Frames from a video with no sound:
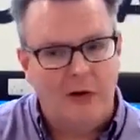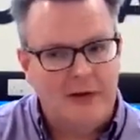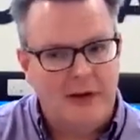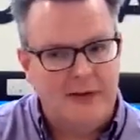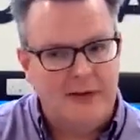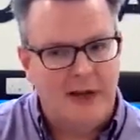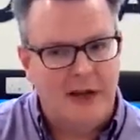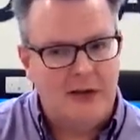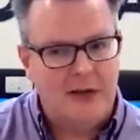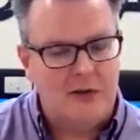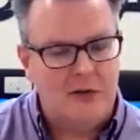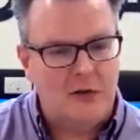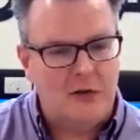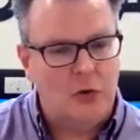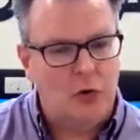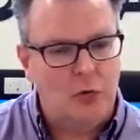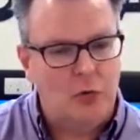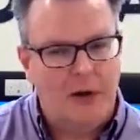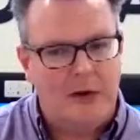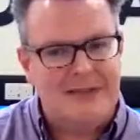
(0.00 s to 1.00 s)
and then you can
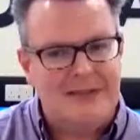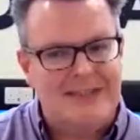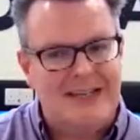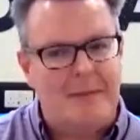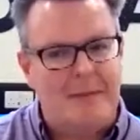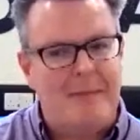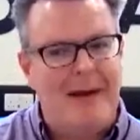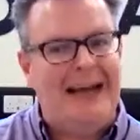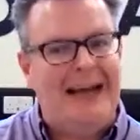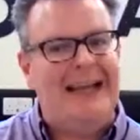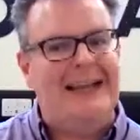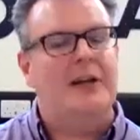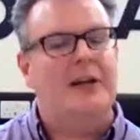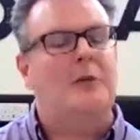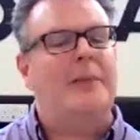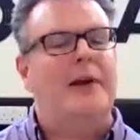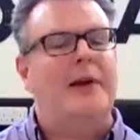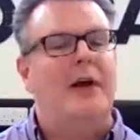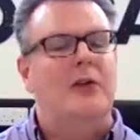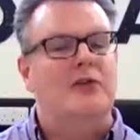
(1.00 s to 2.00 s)
almost step back a little
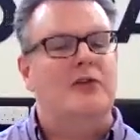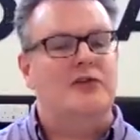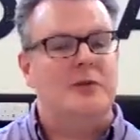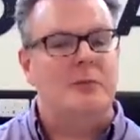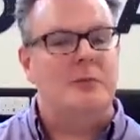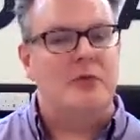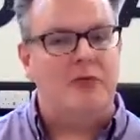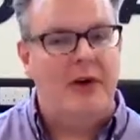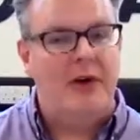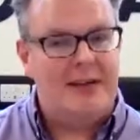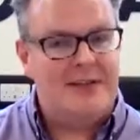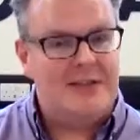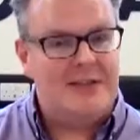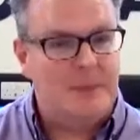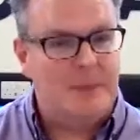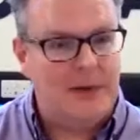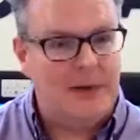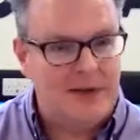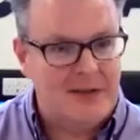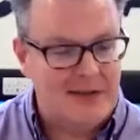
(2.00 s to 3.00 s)
bit on some threads
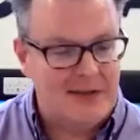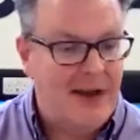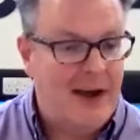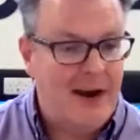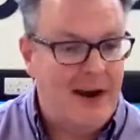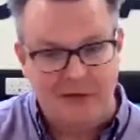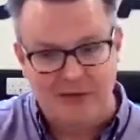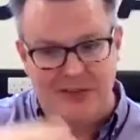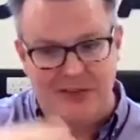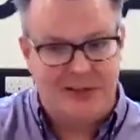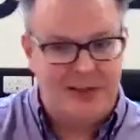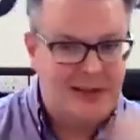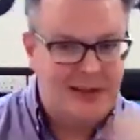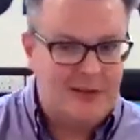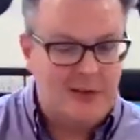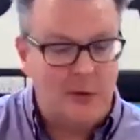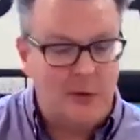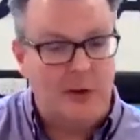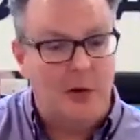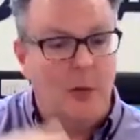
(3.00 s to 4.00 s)
because they're obviously
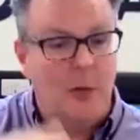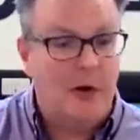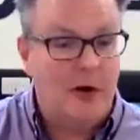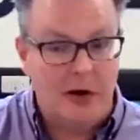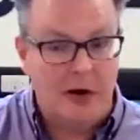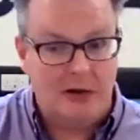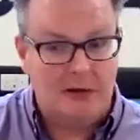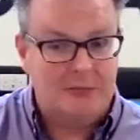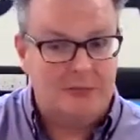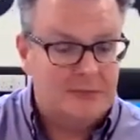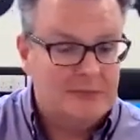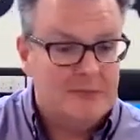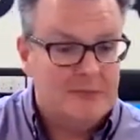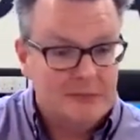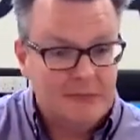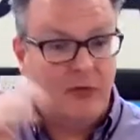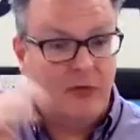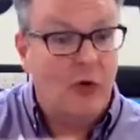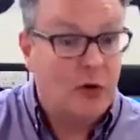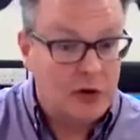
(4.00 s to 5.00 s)
doing the work
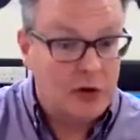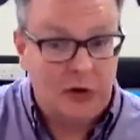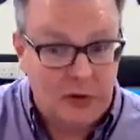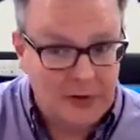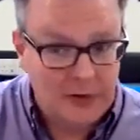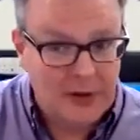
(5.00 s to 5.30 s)
for you?